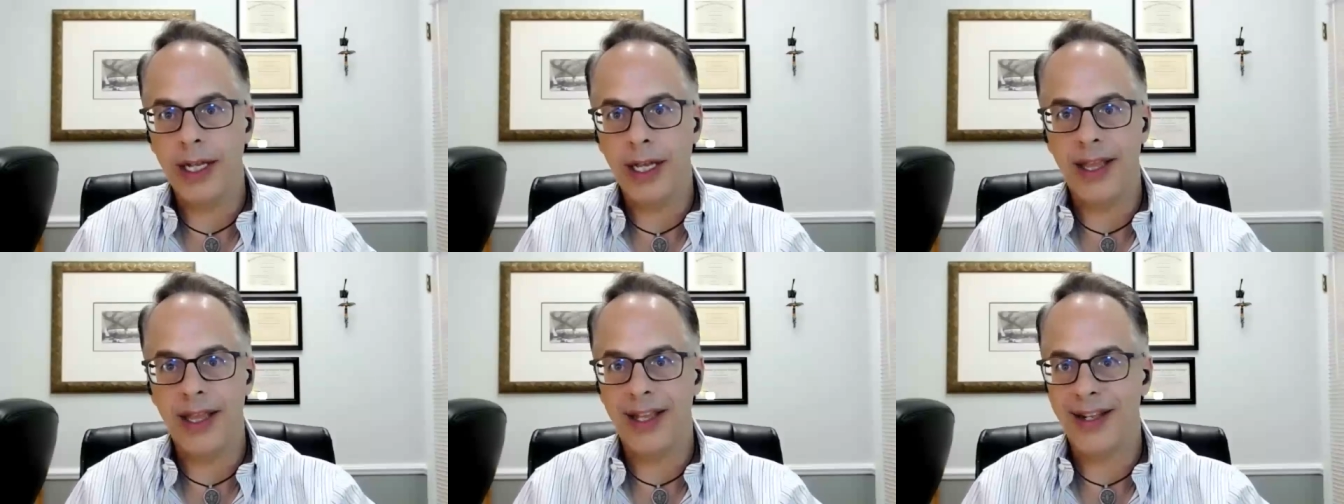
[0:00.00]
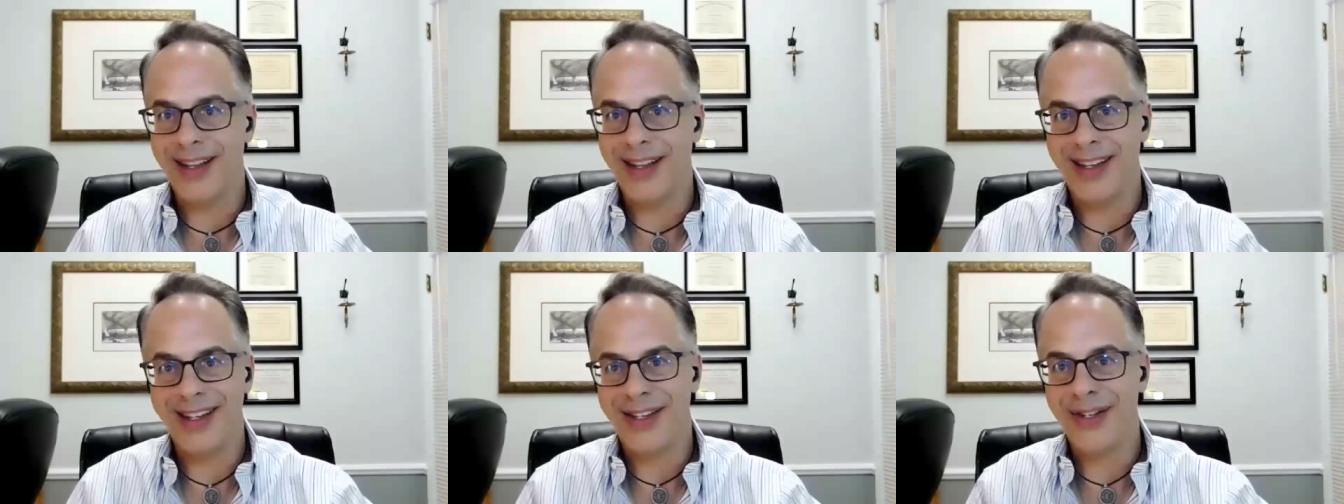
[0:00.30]
And then,
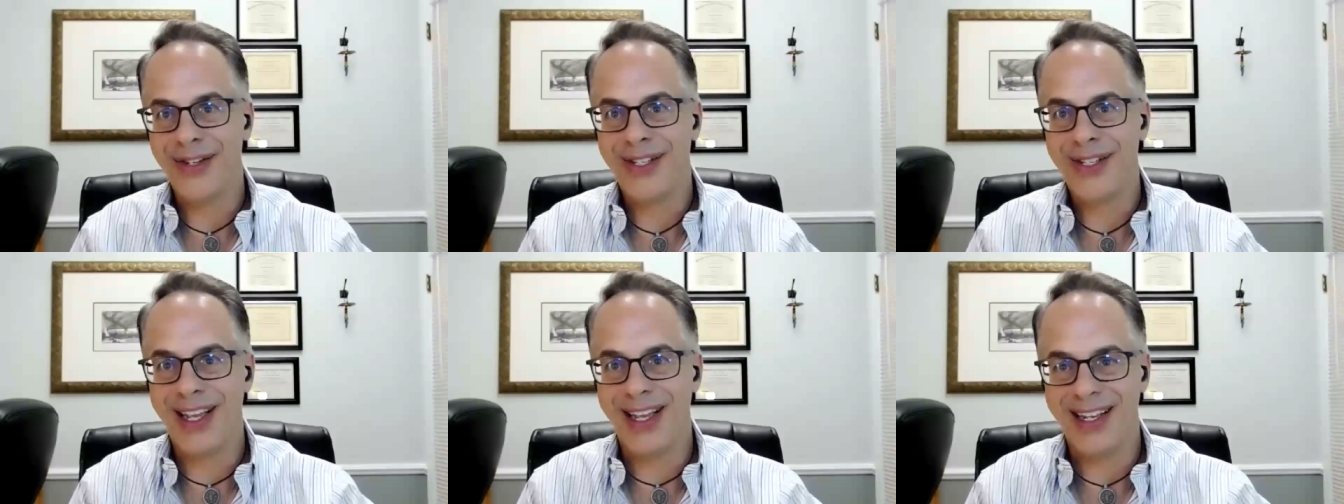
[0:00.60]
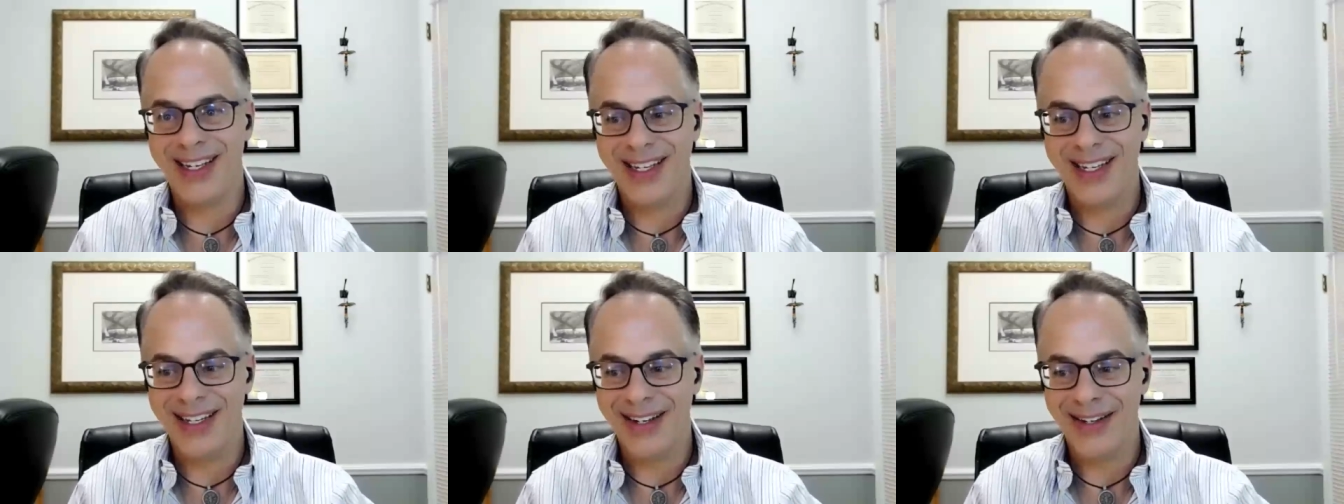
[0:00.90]
like you
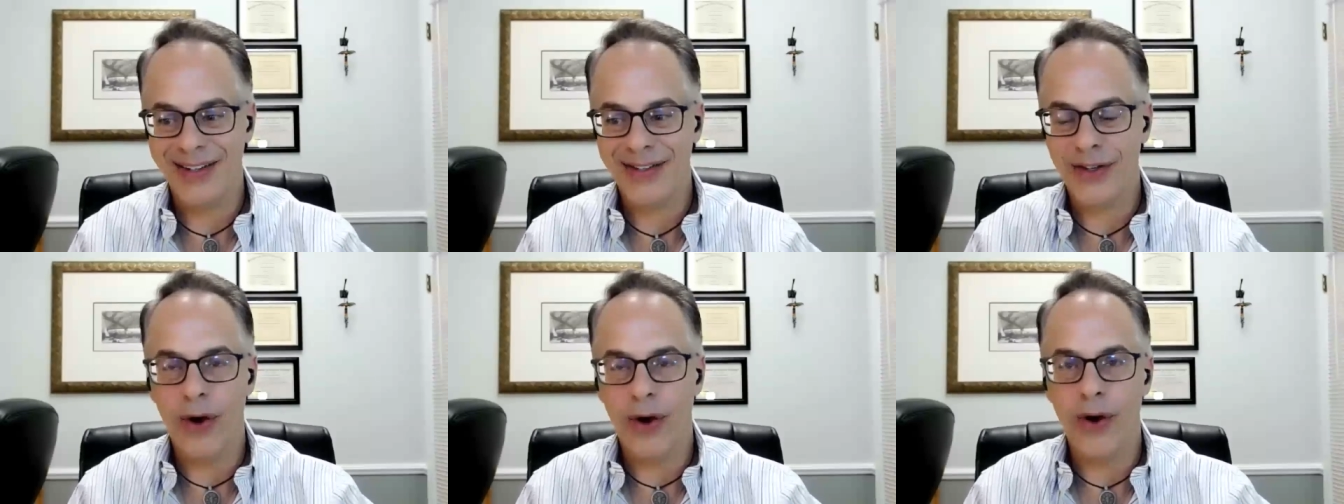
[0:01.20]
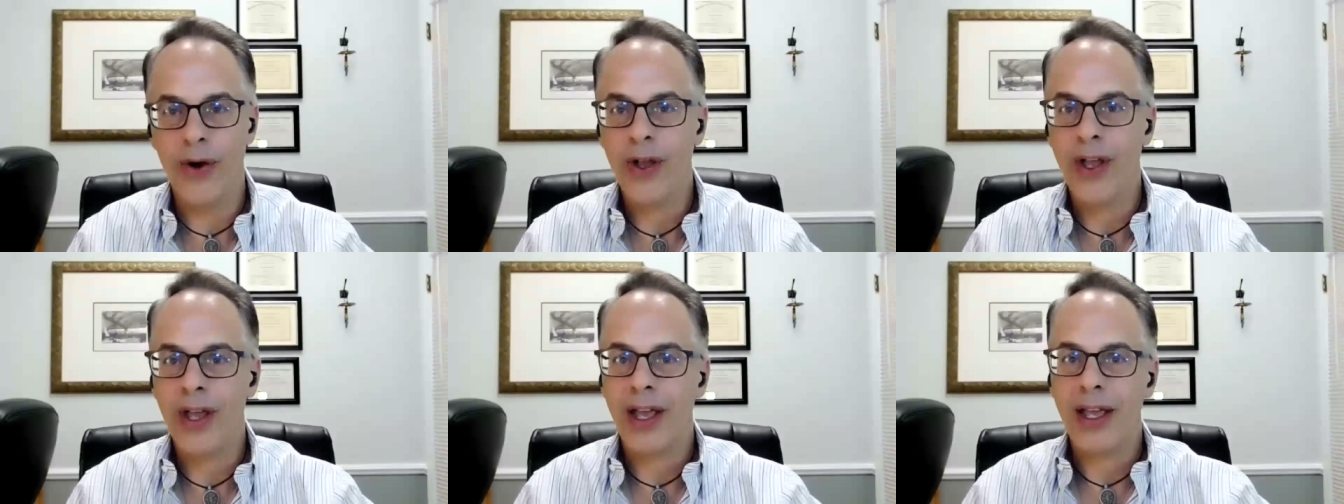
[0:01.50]
said,
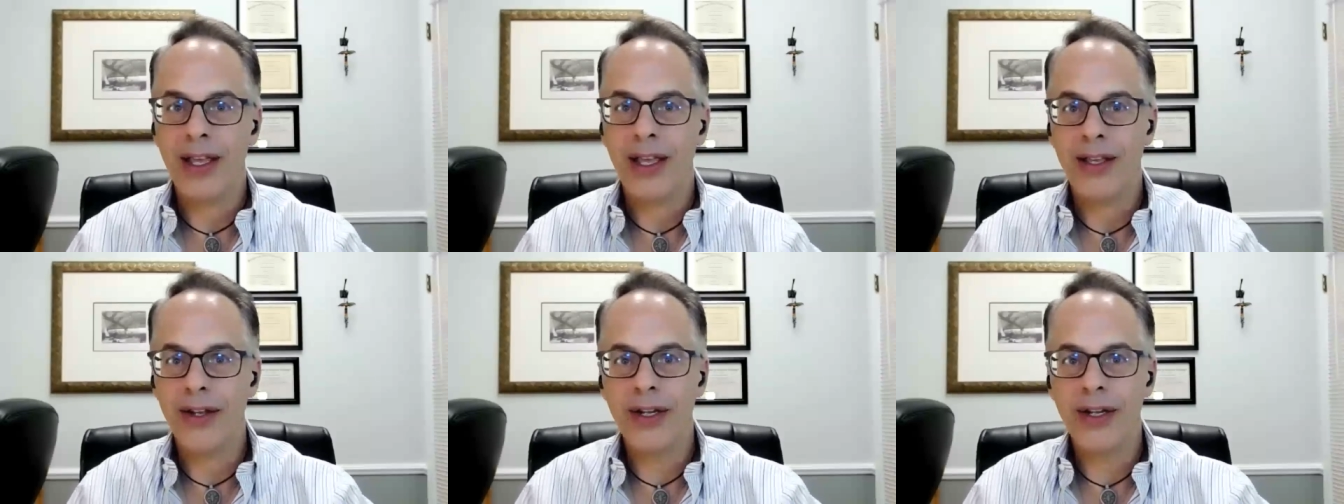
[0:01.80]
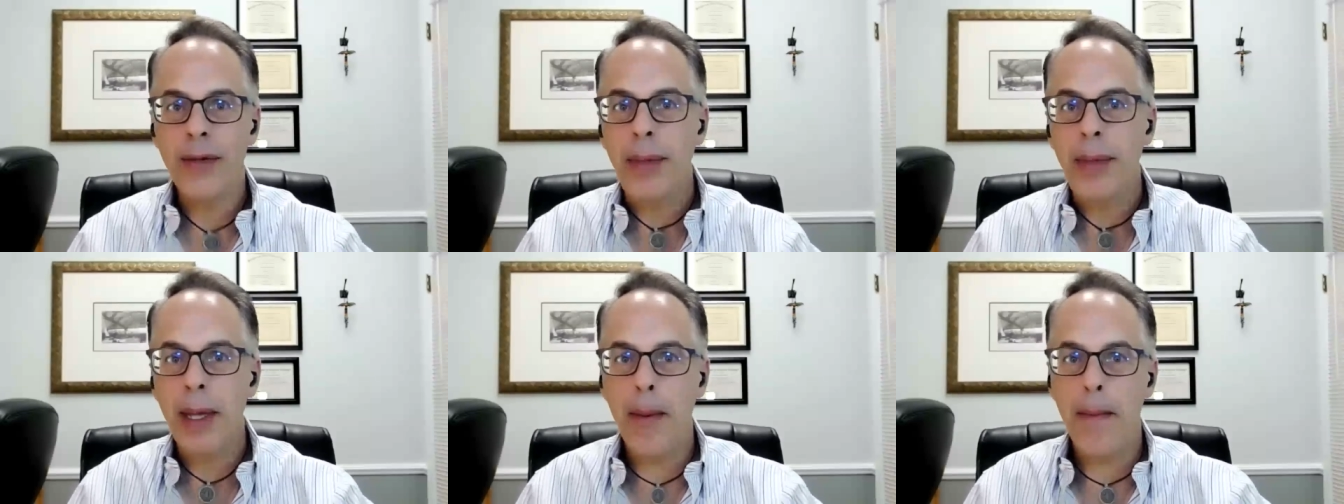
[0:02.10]
DSO, you're
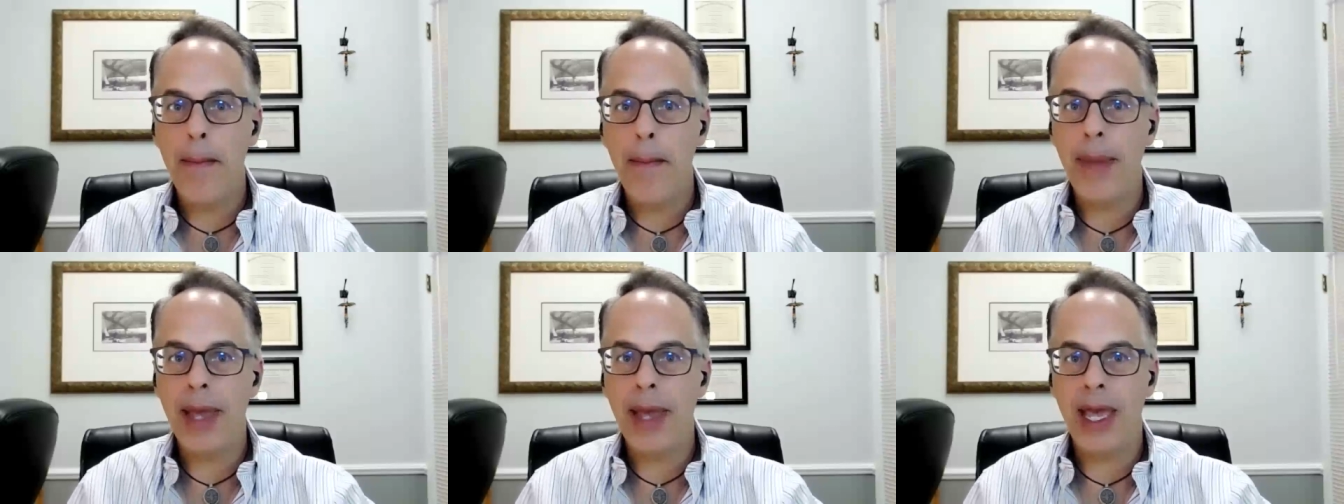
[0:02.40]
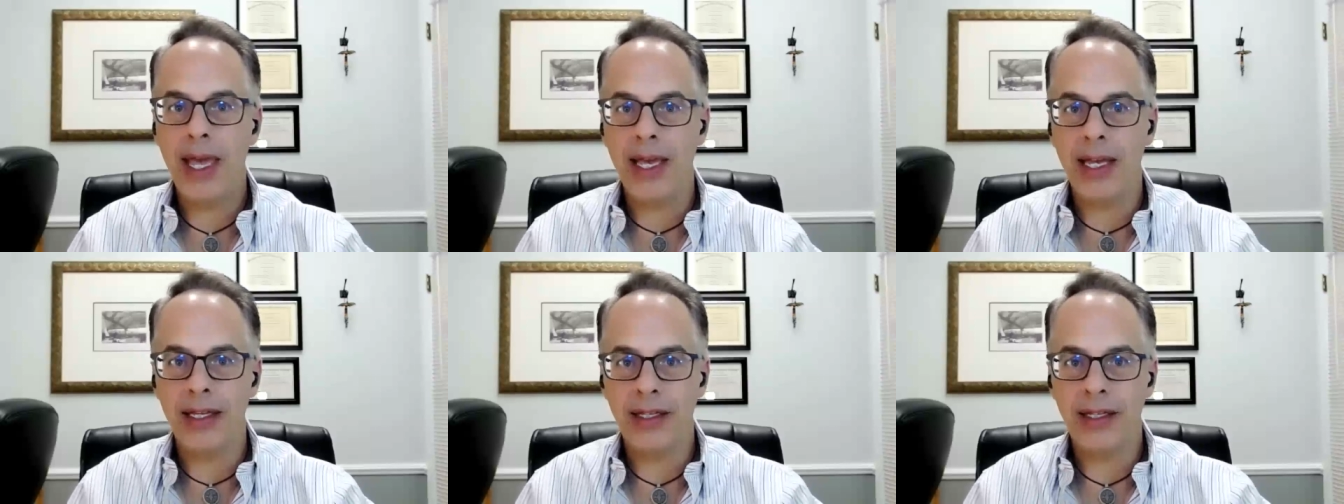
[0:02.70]
going to be
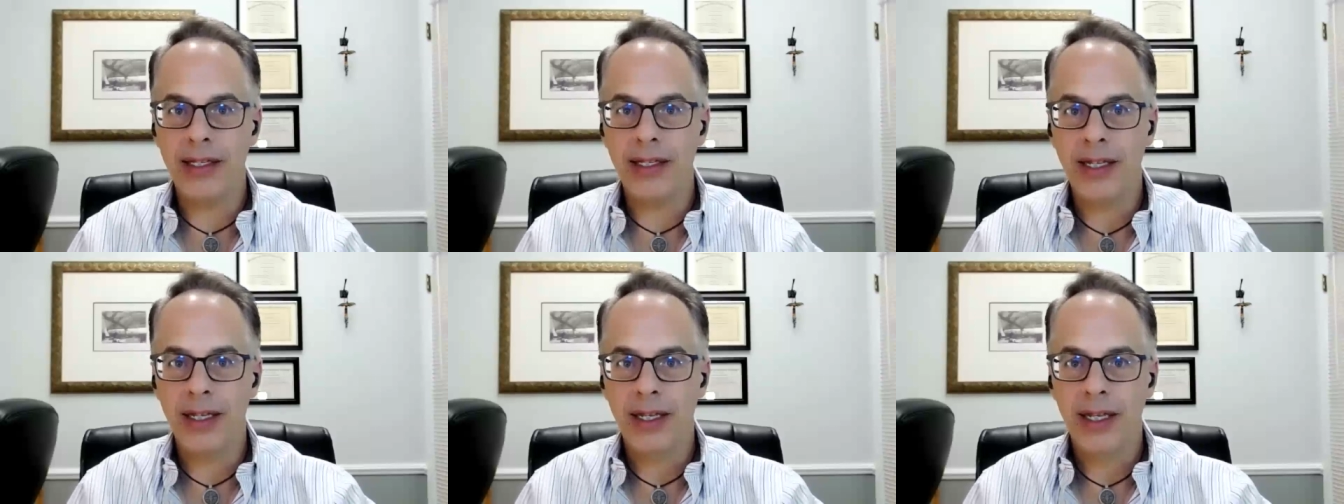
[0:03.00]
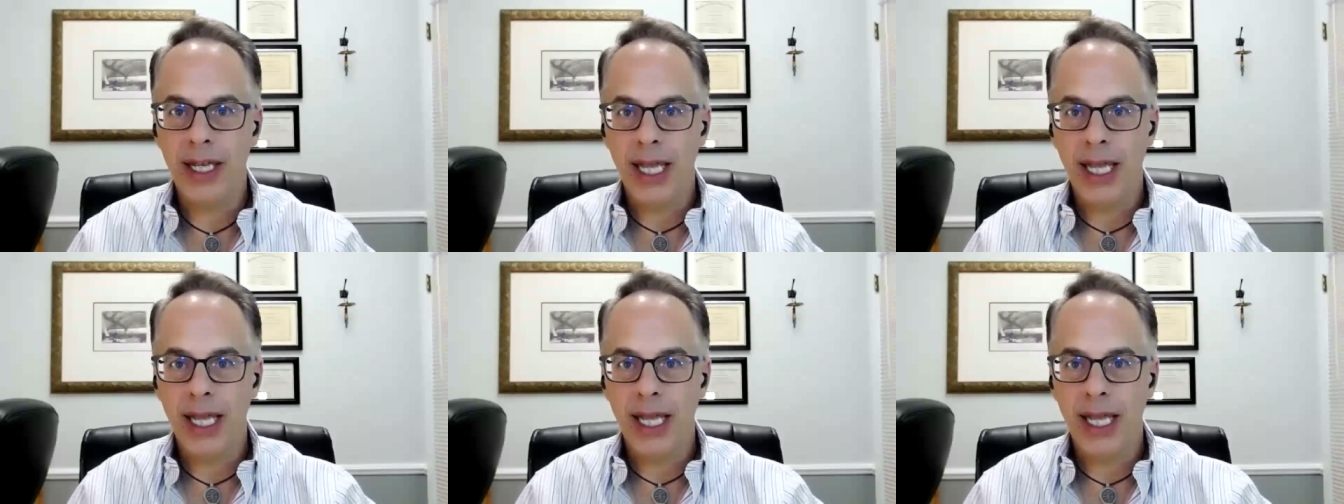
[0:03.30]
amazed